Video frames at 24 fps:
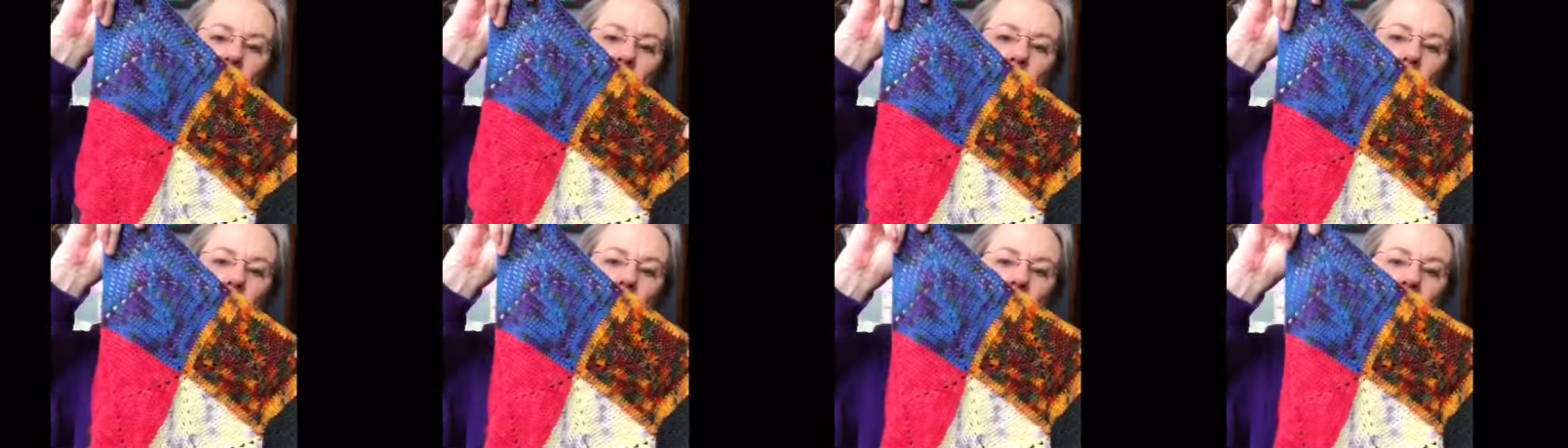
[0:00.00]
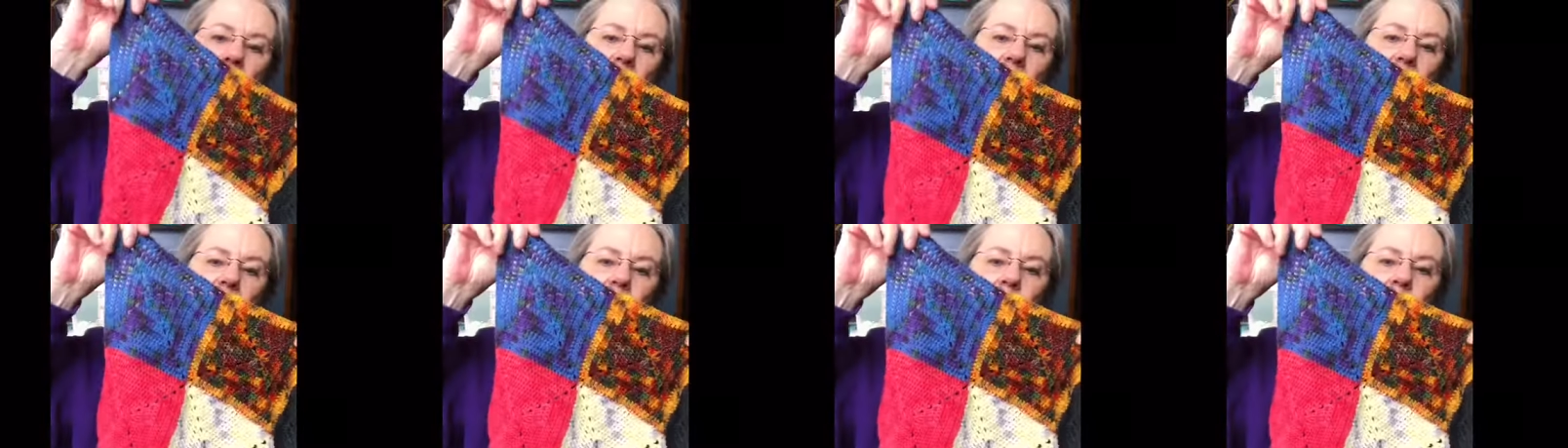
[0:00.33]

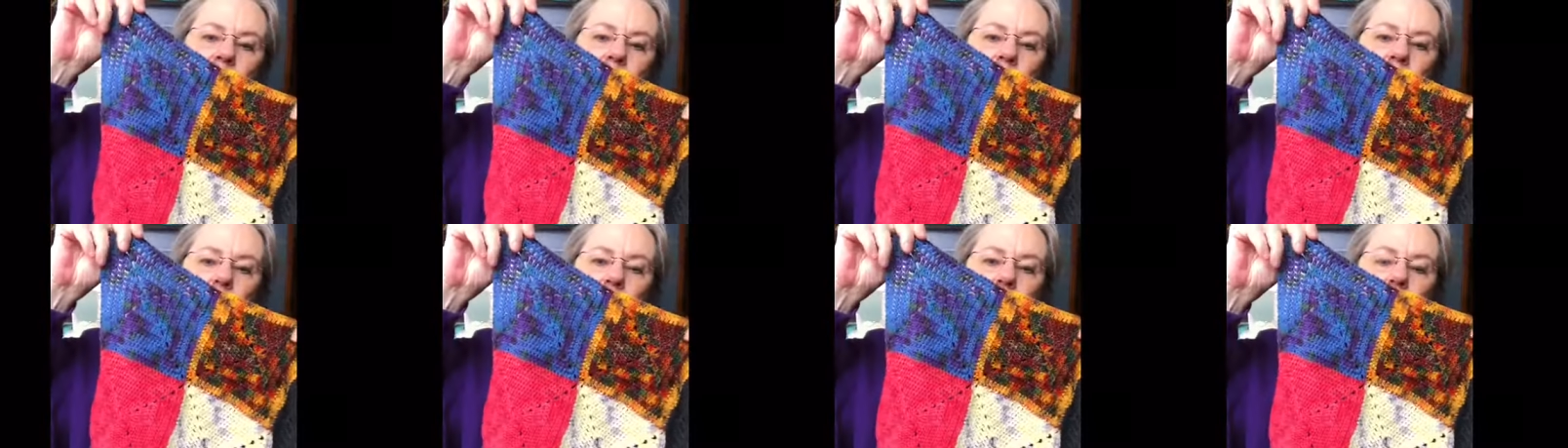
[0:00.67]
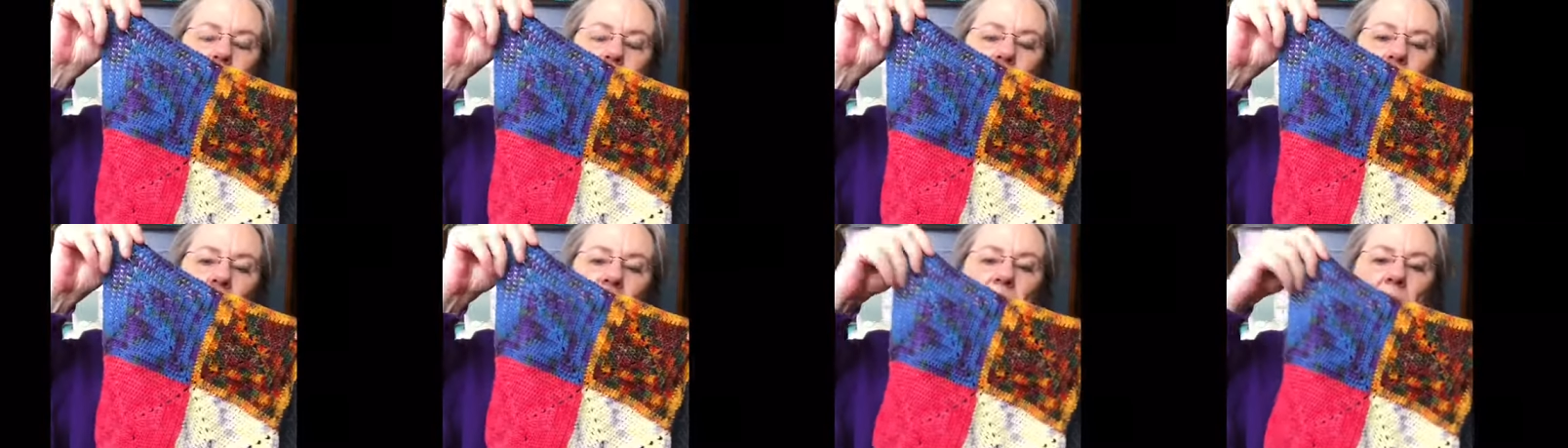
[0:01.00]
way.
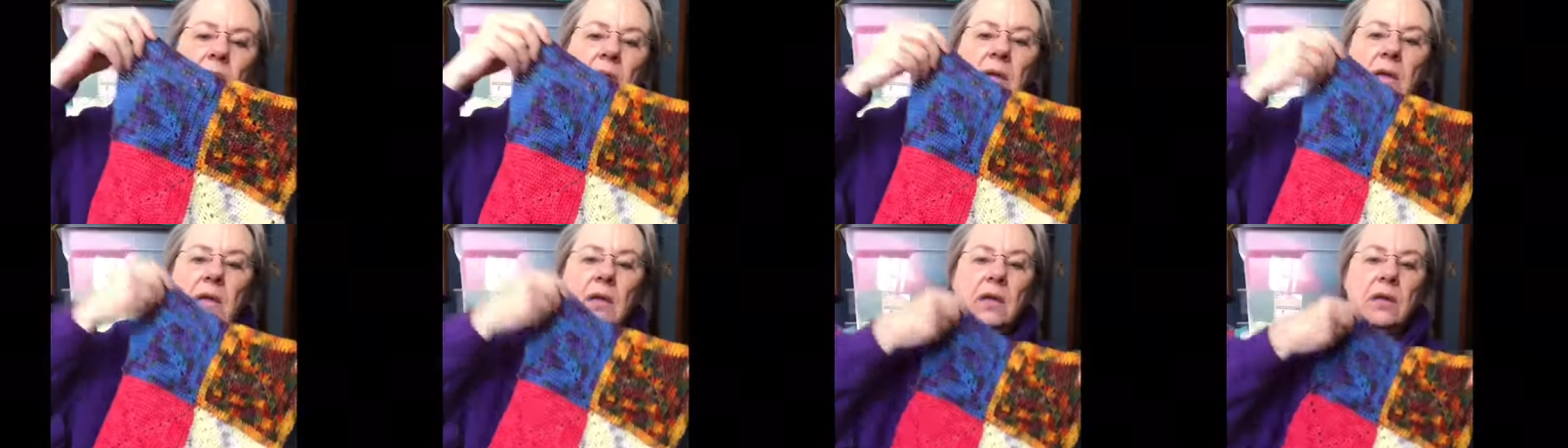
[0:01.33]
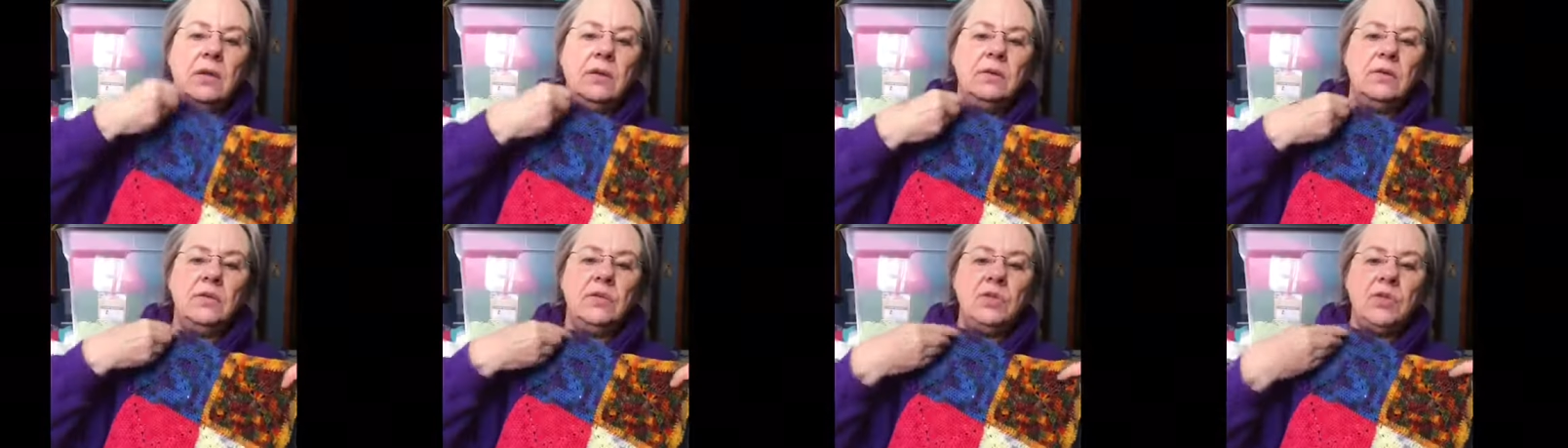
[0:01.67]

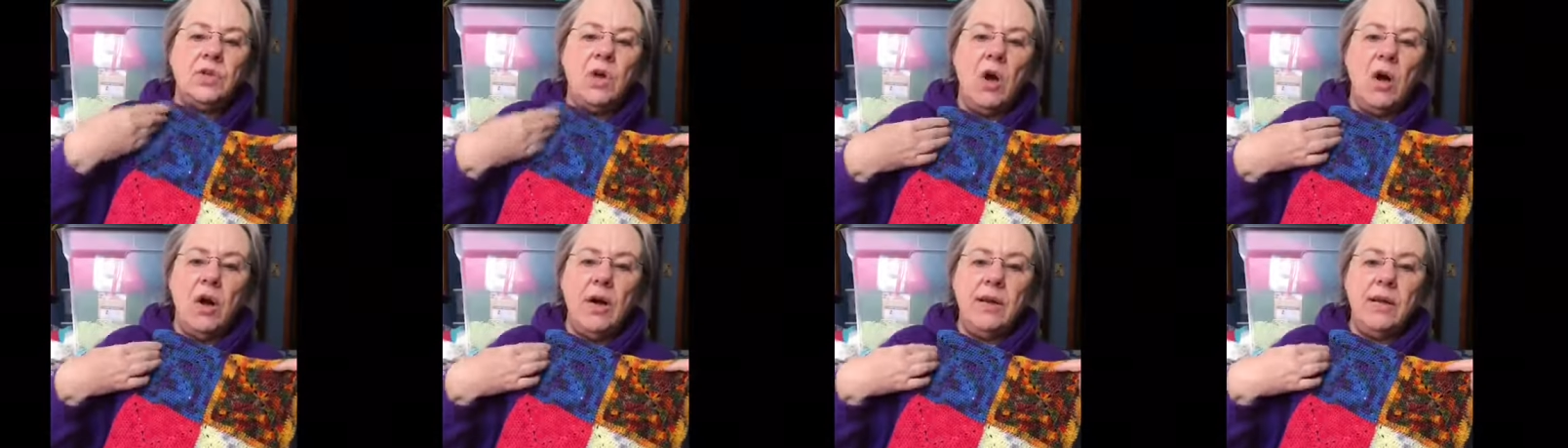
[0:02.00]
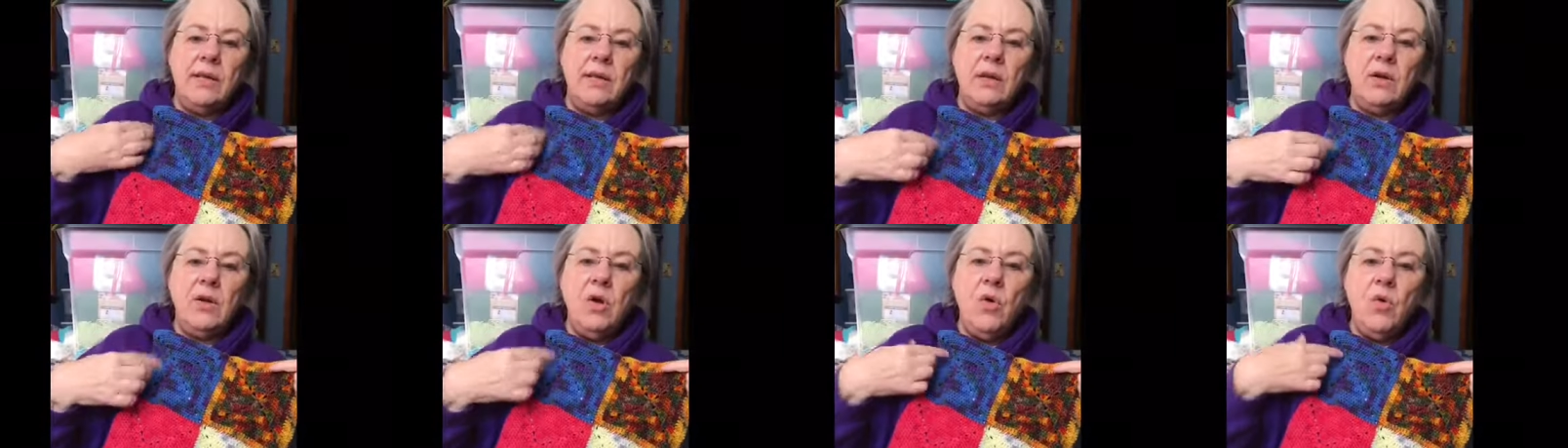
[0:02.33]
Start
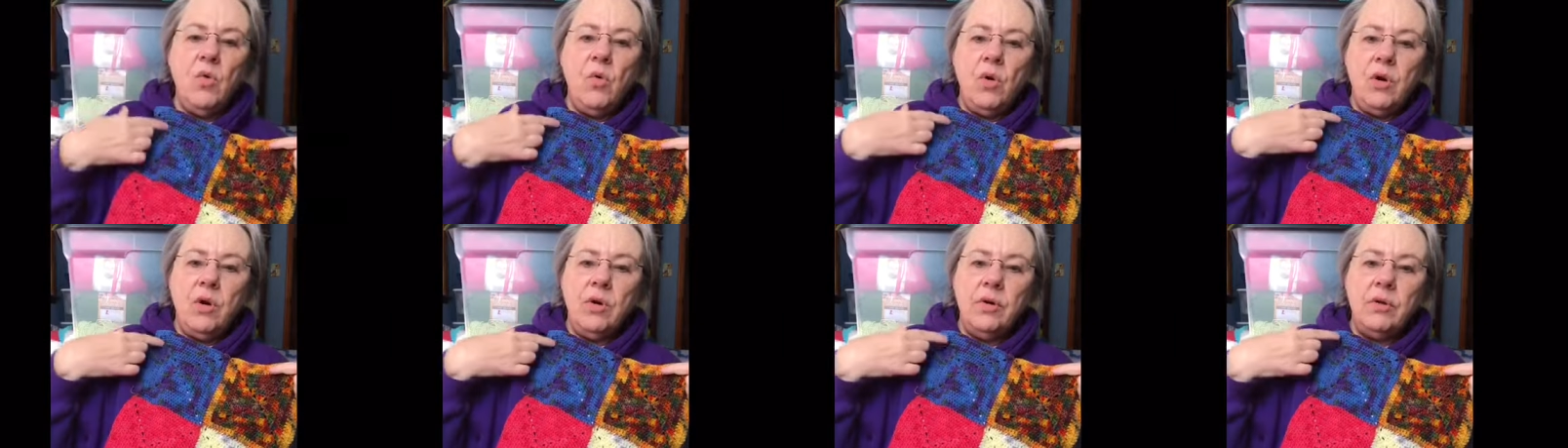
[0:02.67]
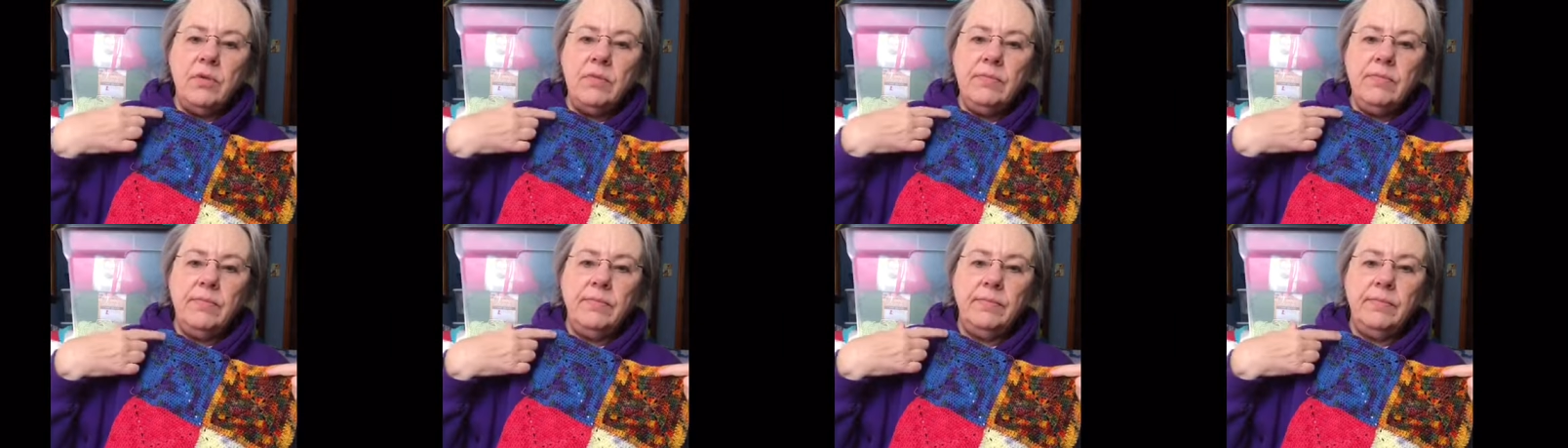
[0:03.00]
in a corner.